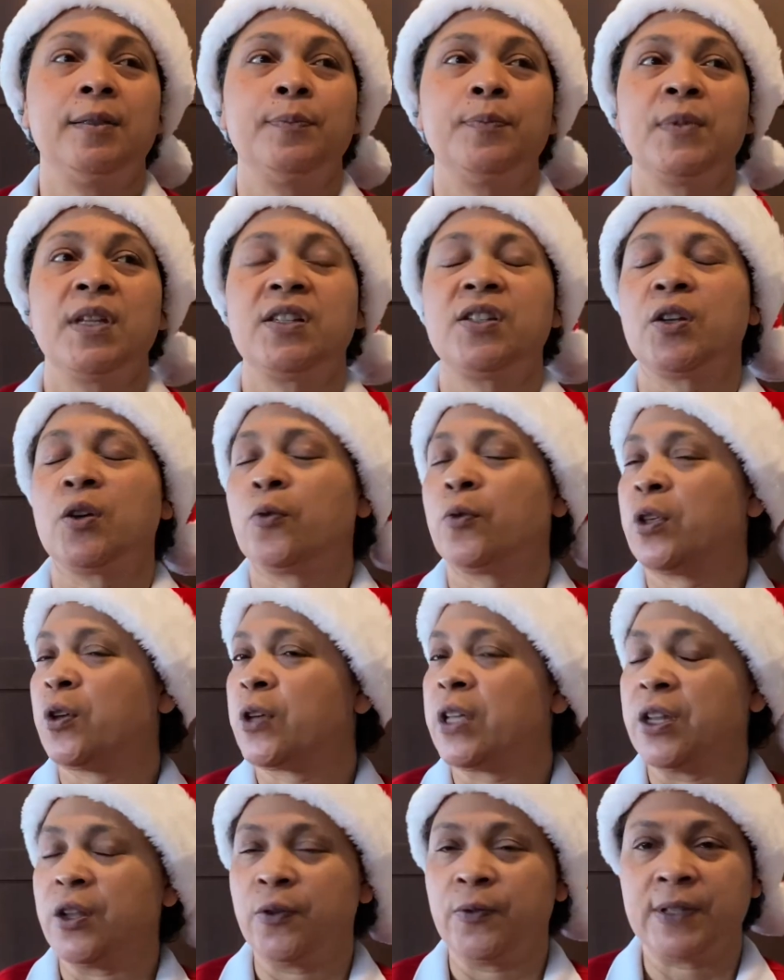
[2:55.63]
So you can
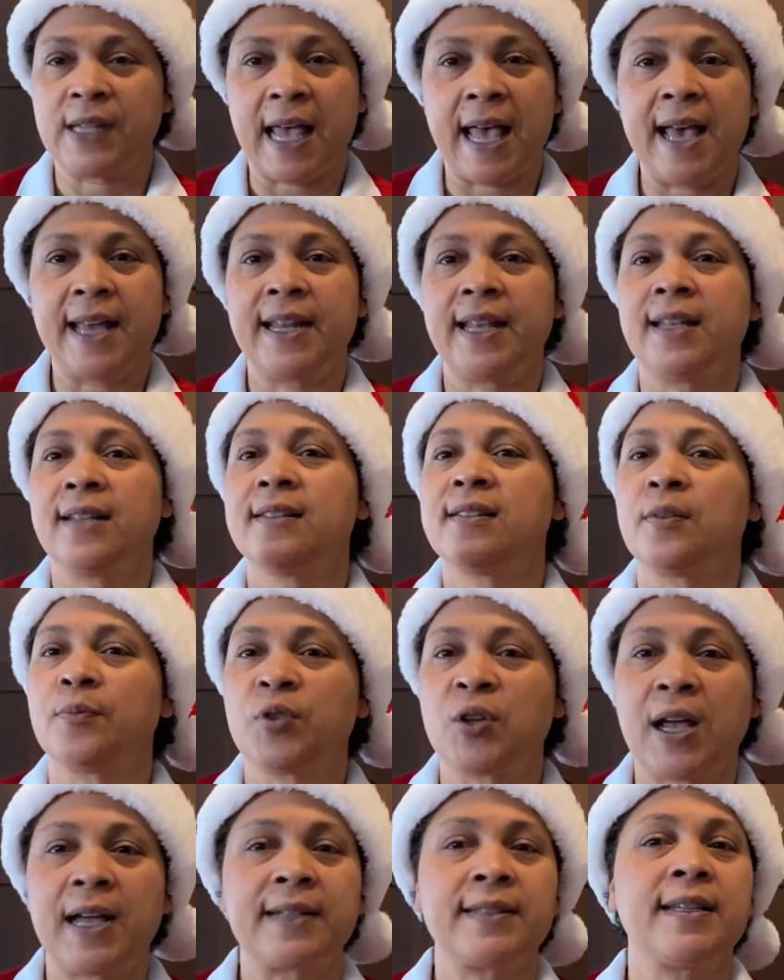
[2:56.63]
use adding,
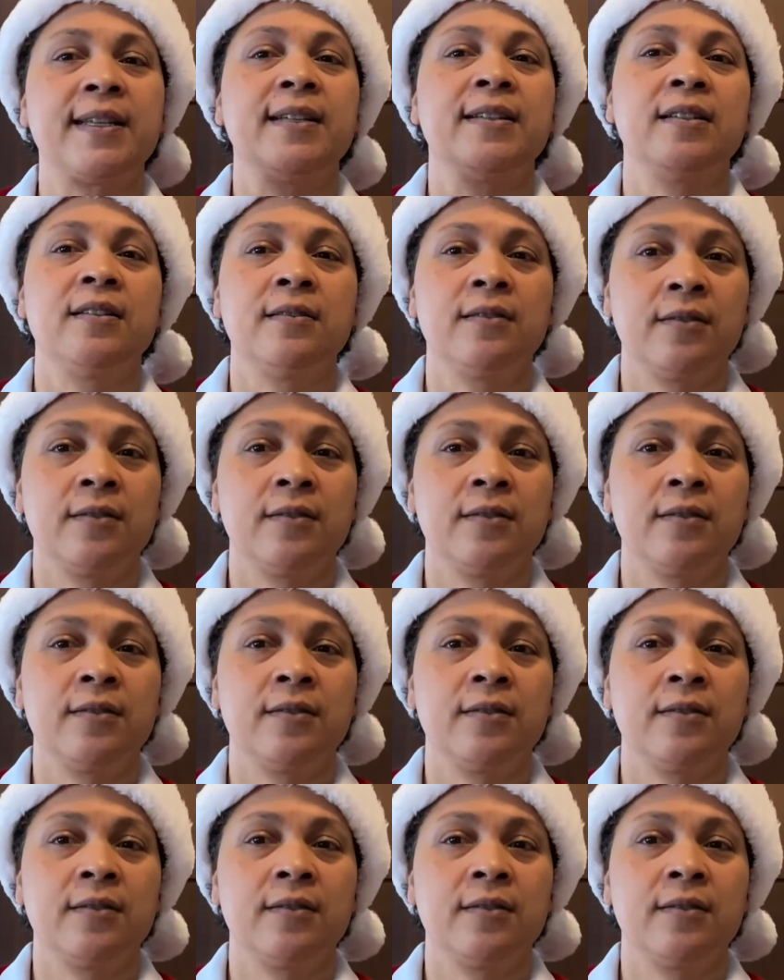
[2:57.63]
subtracting,